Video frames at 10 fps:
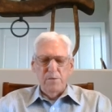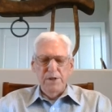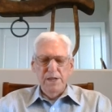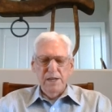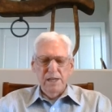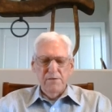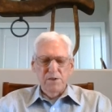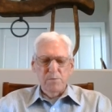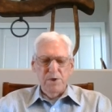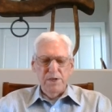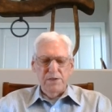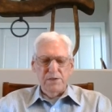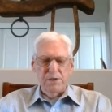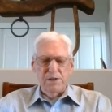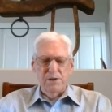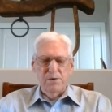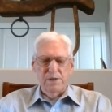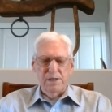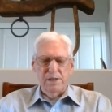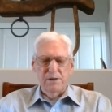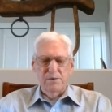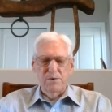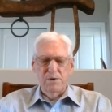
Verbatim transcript: but He can give us peace in knowing that